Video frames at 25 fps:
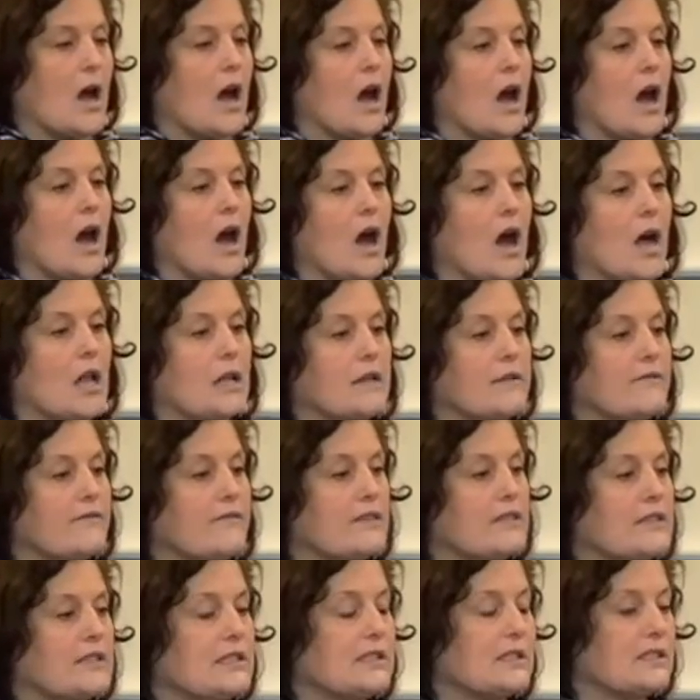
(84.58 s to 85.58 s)
all of
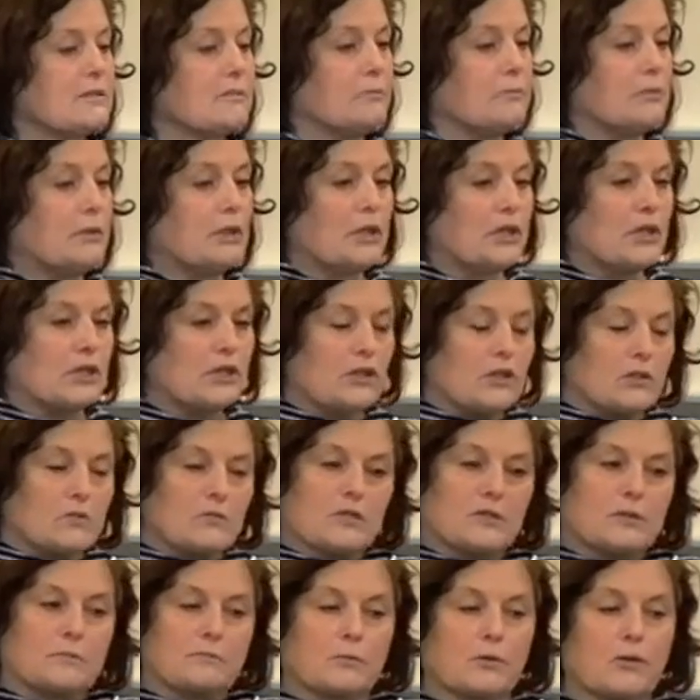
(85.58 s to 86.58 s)
its
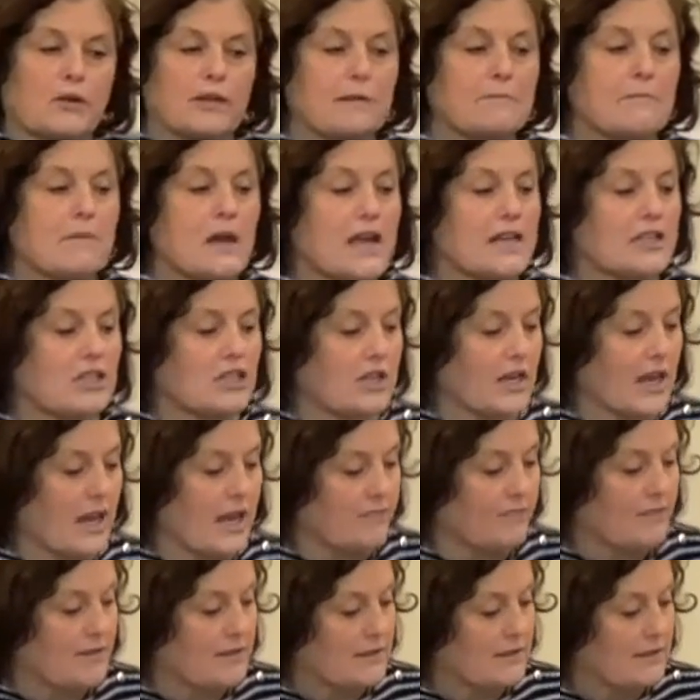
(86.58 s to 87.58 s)
blooms pretty much
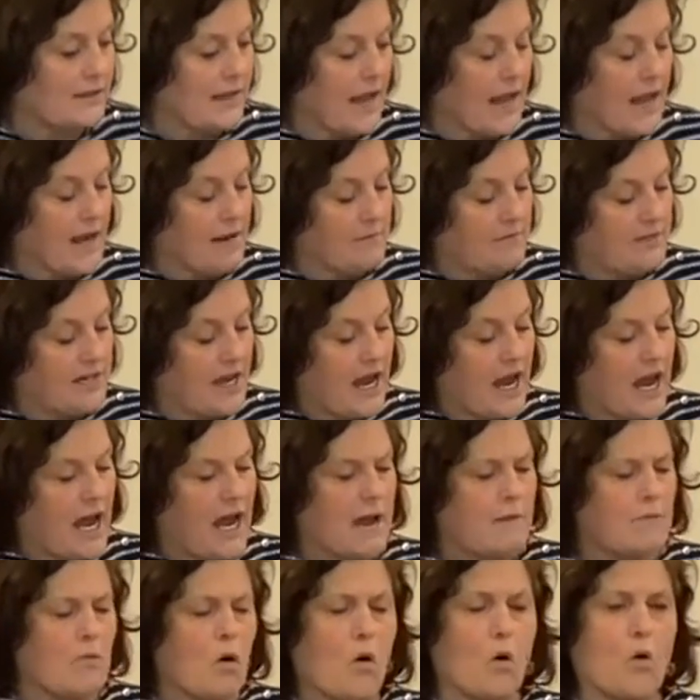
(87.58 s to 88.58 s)
at the same
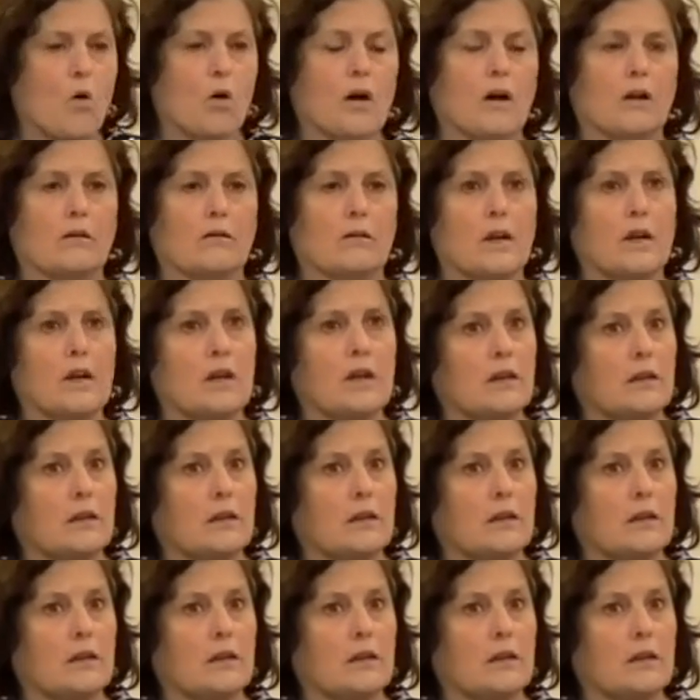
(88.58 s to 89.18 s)
time or